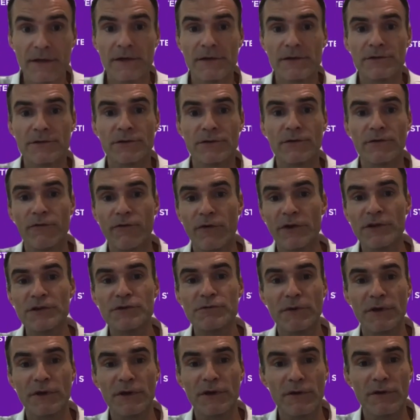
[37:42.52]
So the
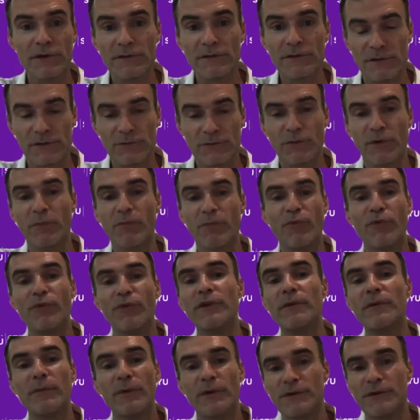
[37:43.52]
French regulators were
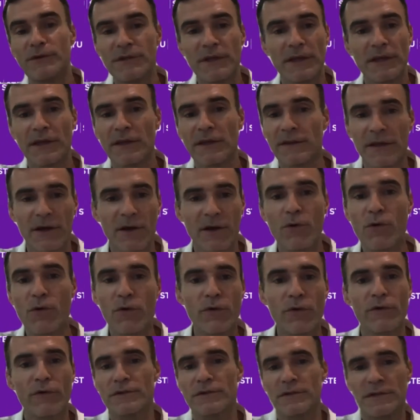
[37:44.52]
pretty much taking their
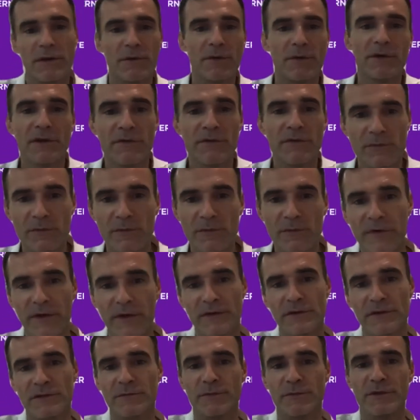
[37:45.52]
orders directly from the
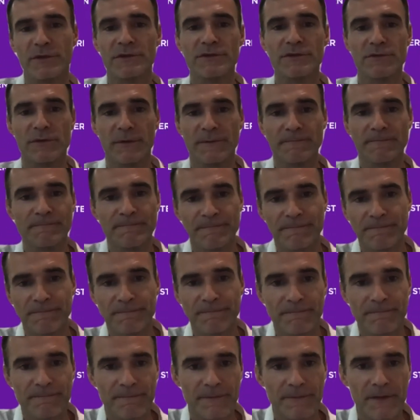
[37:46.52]
finance ministry.
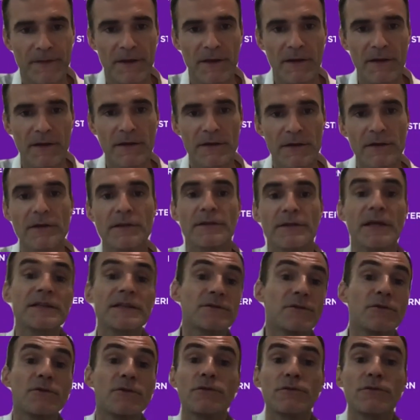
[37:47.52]
Okay.
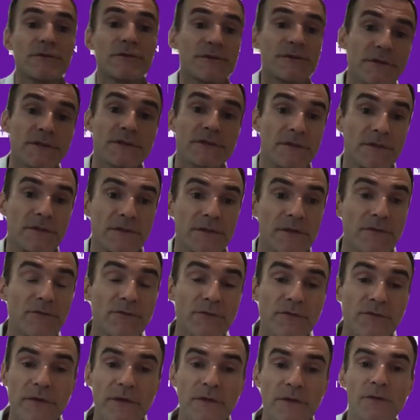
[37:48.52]
That's all consistent. If
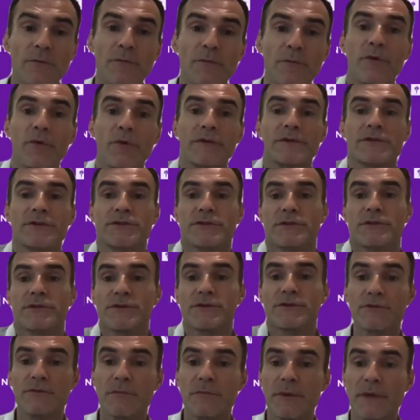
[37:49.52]
you think the politicians
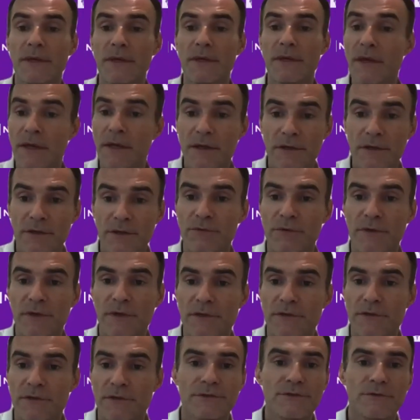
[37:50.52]
should be
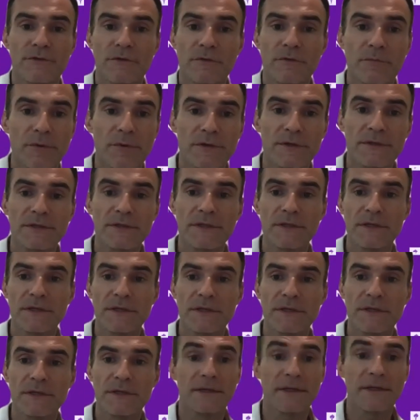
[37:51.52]
doing industrial
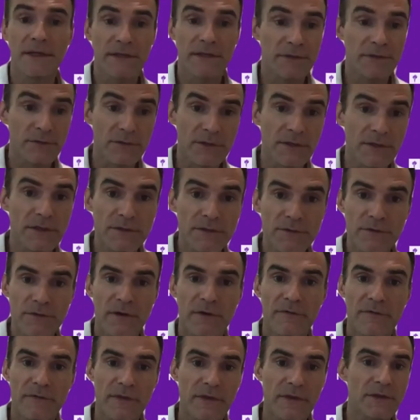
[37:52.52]
policy, and then you need to
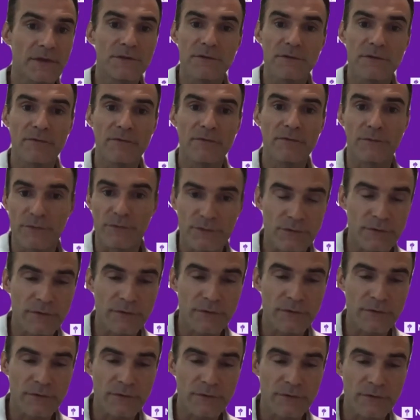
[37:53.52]
have, they need to have
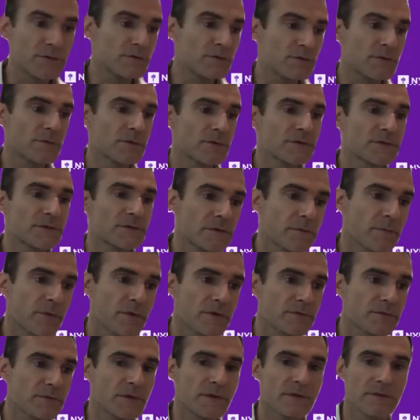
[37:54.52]
control, and then you don't want
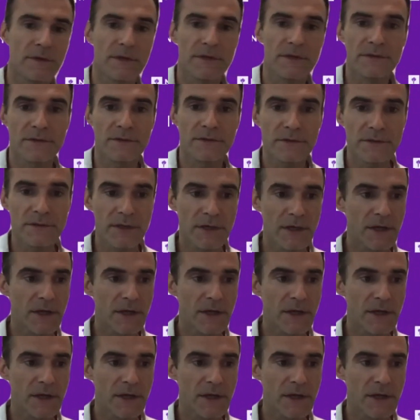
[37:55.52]
independent regulators,